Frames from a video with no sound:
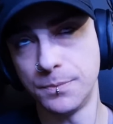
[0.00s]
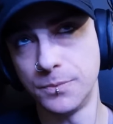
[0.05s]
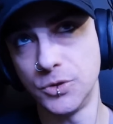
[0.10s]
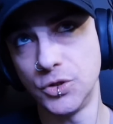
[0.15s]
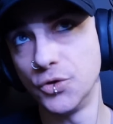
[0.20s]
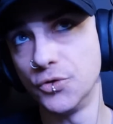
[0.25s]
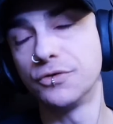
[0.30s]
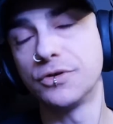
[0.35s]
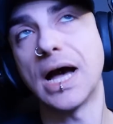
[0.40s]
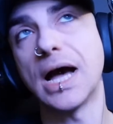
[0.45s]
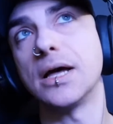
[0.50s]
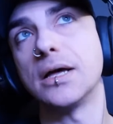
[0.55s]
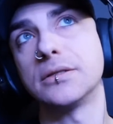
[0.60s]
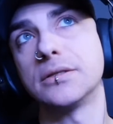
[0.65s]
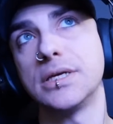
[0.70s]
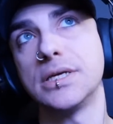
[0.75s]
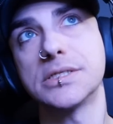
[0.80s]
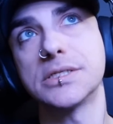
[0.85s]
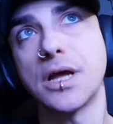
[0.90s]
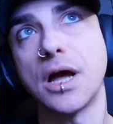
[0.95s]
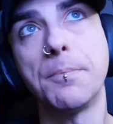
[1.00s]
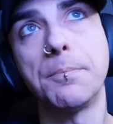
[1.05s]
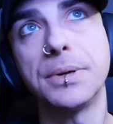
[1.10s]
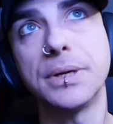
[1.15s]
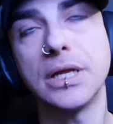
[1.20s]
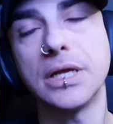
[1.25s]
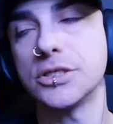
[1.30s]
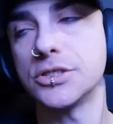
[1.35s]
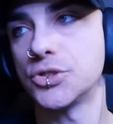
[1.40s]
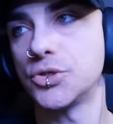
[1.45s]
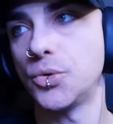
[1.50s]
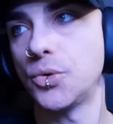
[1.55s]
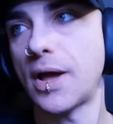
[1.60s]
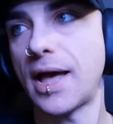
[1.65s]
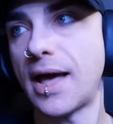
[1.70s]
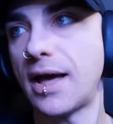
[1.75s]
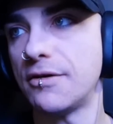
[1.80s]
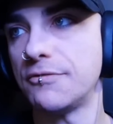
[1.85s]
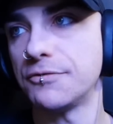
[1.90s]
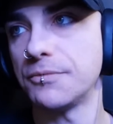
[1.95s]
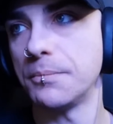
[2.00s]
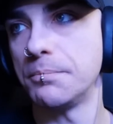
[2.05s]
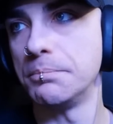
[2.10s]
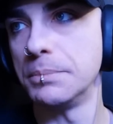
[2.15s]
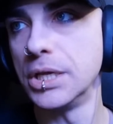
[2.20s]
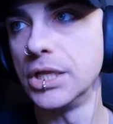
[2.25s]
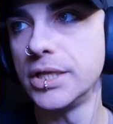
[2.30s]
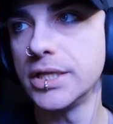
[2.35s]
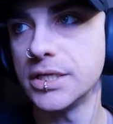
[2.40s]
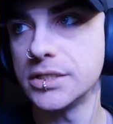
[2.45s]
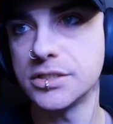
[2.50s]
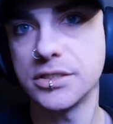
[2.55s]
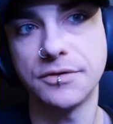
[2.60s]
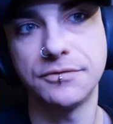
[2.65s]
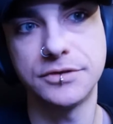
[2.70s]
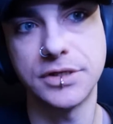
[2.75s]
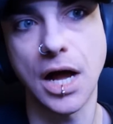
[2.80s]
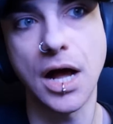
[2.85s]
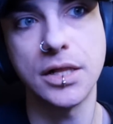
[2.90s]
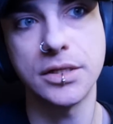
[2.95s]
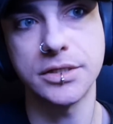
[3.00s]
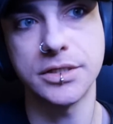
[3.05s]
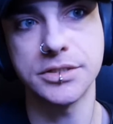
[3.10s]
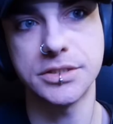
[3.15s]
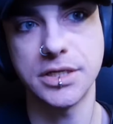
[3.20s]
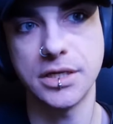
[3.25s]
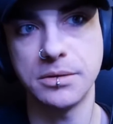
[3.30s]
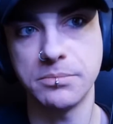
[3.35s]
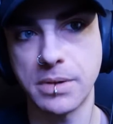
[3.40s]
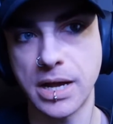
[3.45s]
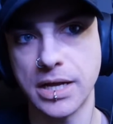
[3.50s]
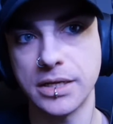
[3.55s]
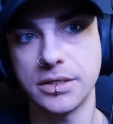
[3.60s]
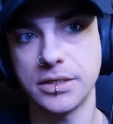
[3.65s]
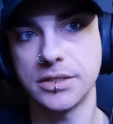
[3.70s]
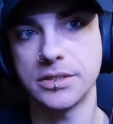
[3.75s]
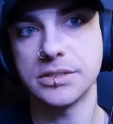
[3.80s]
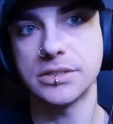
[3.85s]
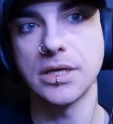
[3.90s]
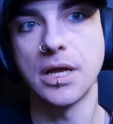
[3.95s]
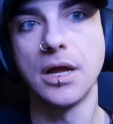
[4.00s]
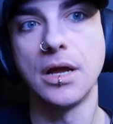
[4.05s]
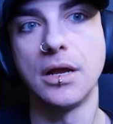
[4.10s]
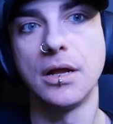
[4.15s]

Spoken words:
you've got these companies who have millions of dollars in miners,